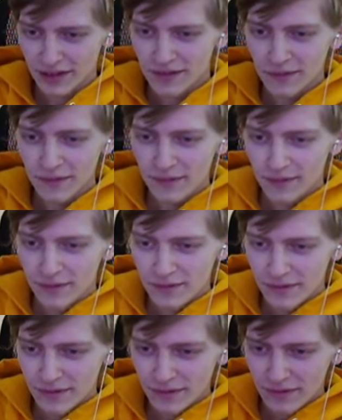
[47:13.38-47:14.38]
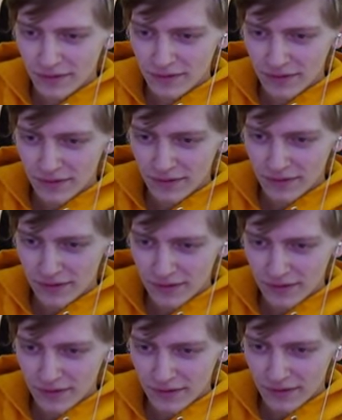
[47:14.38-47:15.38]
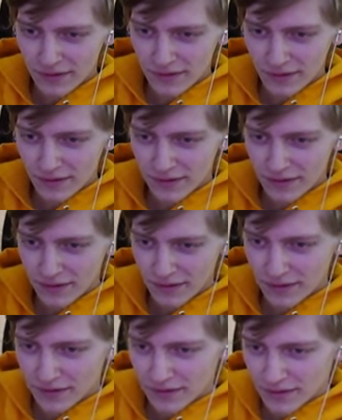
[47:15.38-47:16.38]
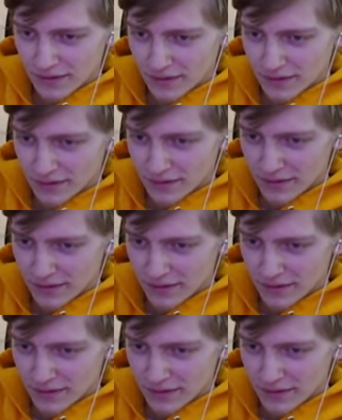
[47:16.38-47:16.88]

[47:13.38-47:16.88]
[no speech]